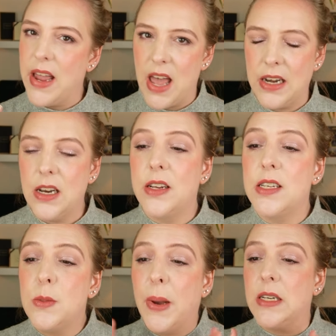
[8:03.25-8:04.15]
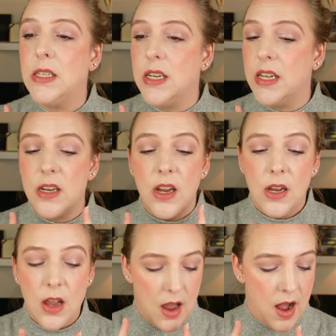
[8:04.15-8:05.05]
I had not expected it.
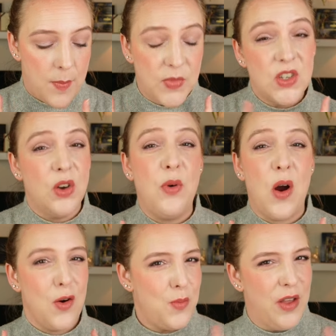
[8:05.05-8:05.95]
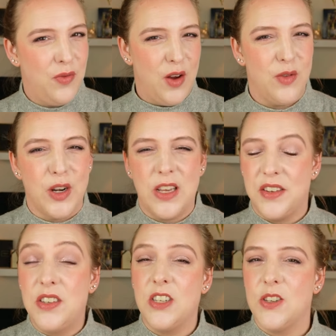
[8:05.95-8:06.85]
Um, so far, my favorite
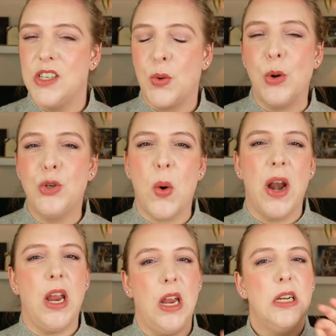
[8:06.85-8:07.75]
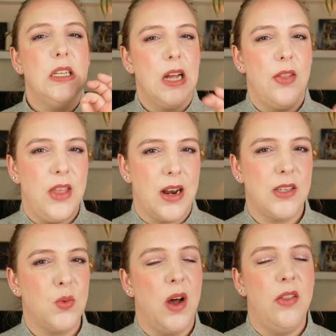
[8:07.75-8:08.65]
is still 020. That
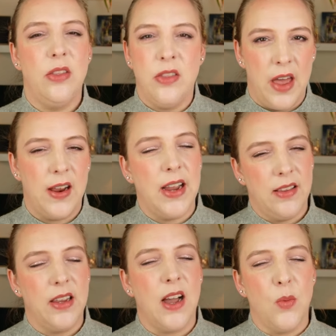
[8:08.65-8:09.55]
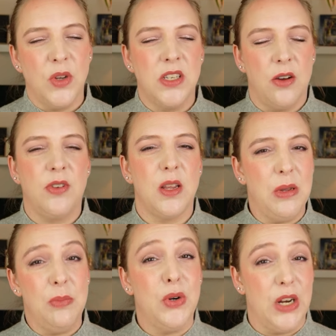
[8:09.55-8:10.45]
is one that I think I will definitely
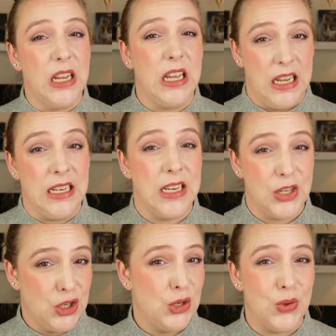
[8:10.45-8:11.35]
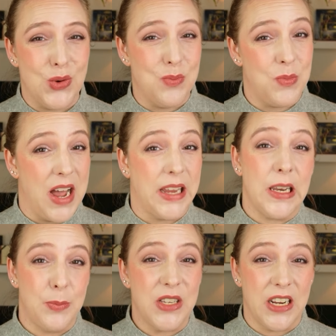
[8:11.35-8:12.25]
be putting into my
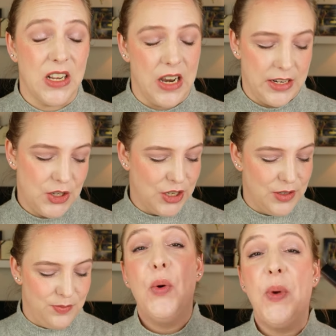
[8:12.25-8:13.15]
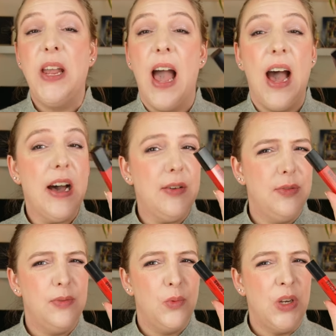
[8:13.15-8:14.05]
lipstick collection. We
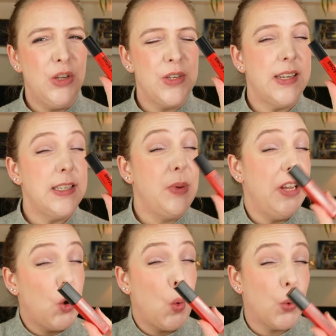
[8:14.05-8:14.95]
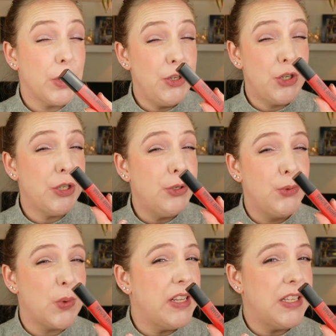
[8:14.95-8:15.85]
have what looks like to be an orange
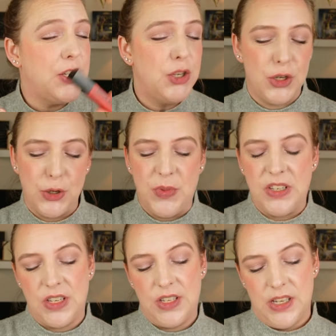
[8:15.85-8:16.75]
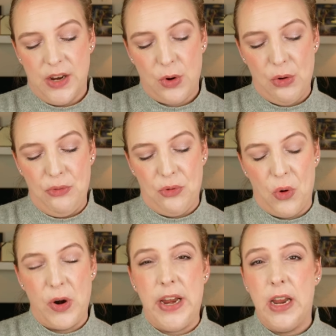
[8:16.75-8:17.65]
toned red in the tube. This is
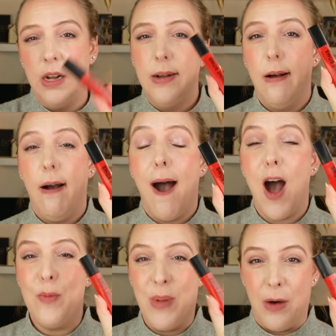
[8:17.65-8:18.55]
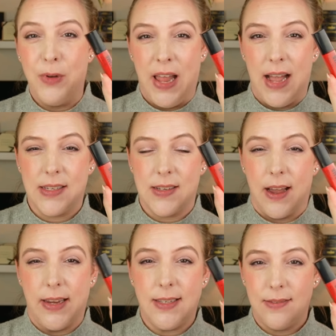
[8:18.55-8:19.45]
040 about last
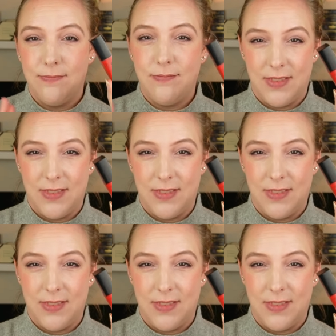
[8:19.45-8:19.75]
night.